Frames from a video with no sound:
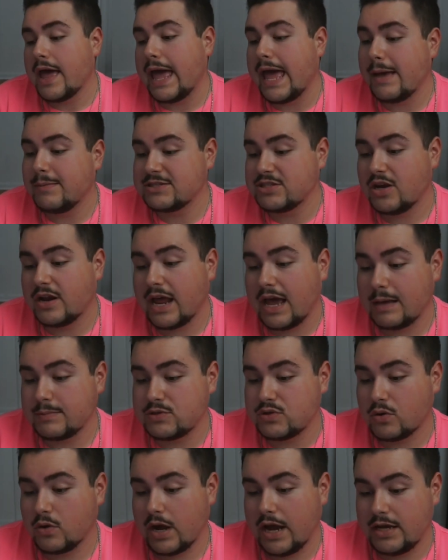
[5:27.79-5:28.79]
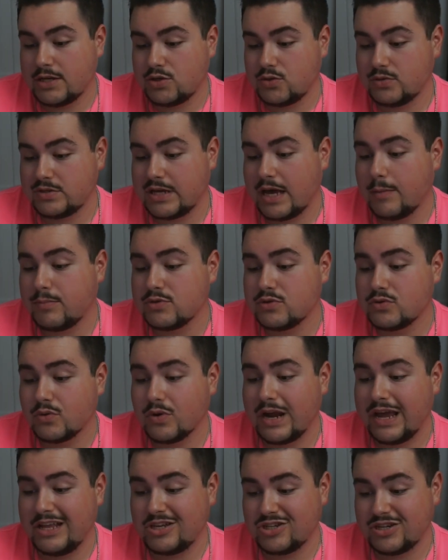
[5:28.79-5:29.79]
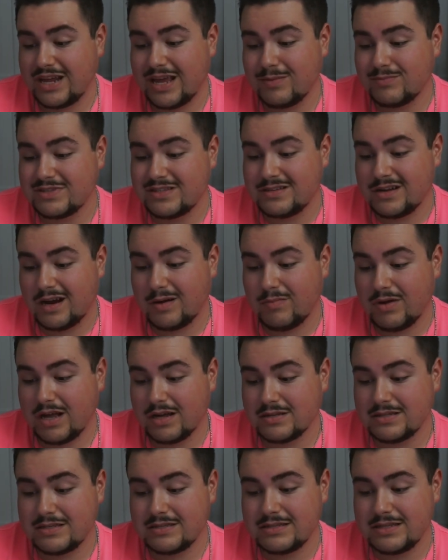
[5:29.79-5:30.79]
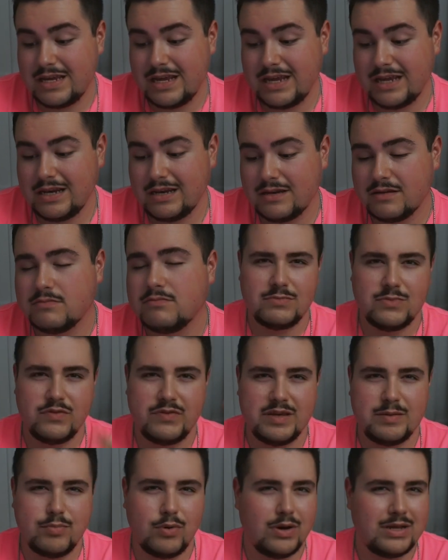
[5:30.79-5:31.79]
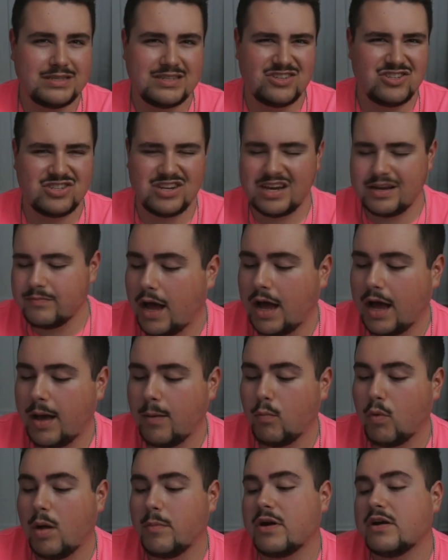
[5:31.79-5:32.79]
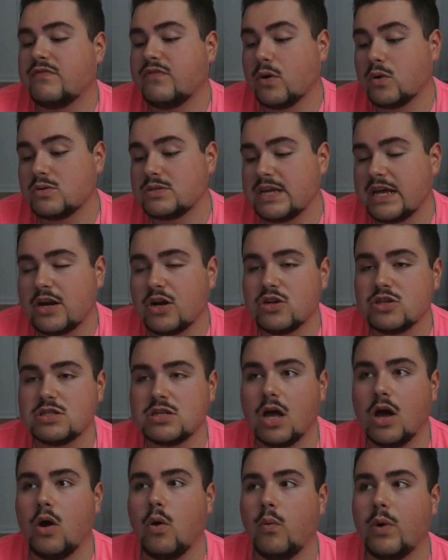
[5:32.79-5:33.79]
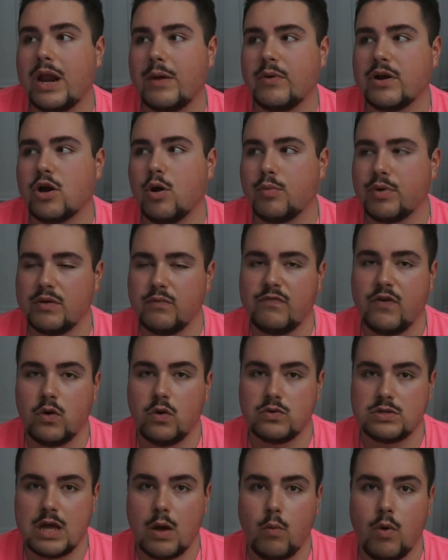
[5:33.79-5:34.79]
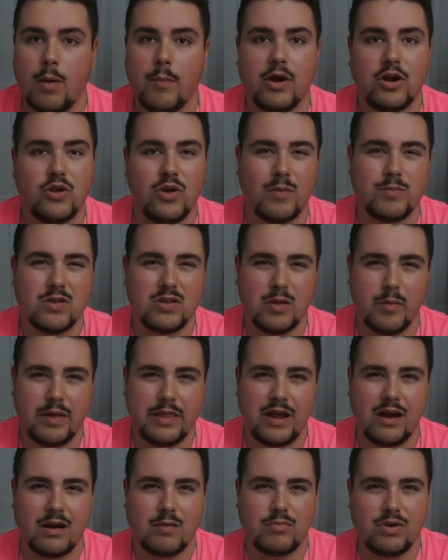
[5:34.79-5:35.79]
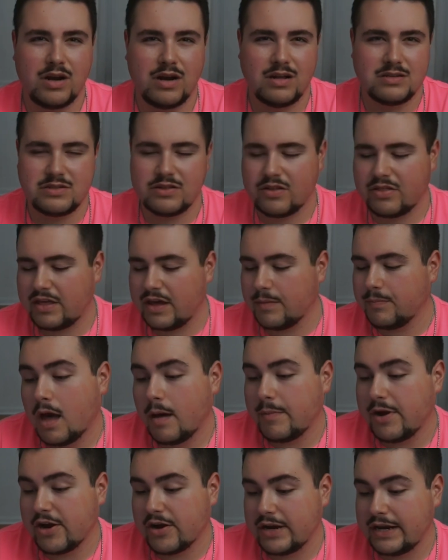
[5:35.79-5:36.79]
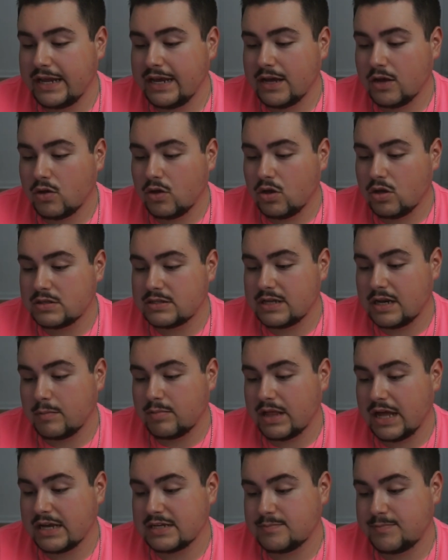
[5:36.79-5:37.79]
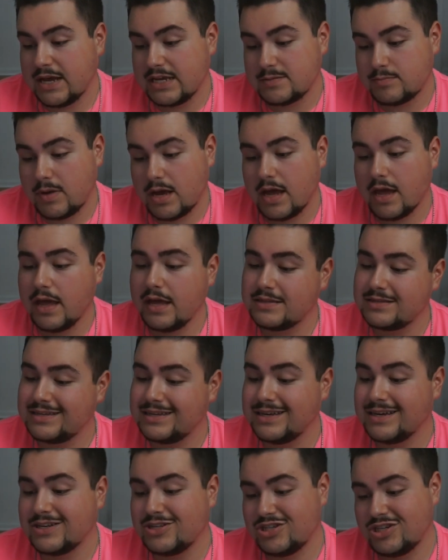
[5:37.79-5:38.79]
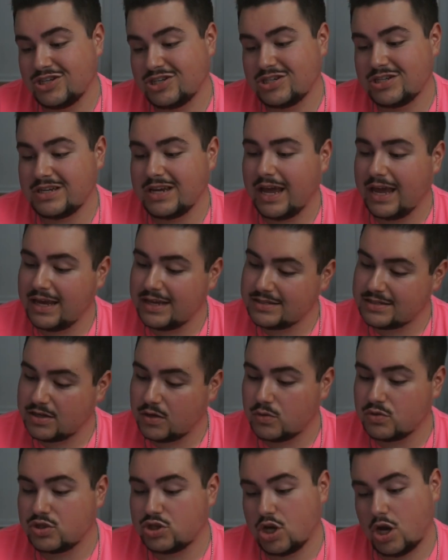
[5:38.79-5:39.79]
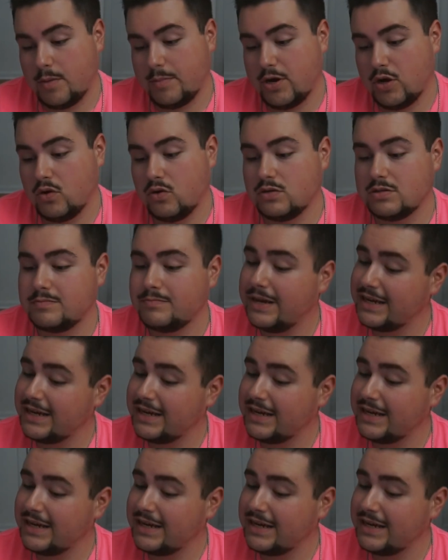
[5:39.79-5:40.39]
Amazon, App Store, iTunes, Apple Store, H&M, Starbucks, Scene, movie points and shit. Walmart Photo Center, so when I wanna go print photos at Walmart, you upload them on there and put it onto the thing. American Eagle, Cineplex, Best Buy, Etsy, Kijiji, Asos, Domino's,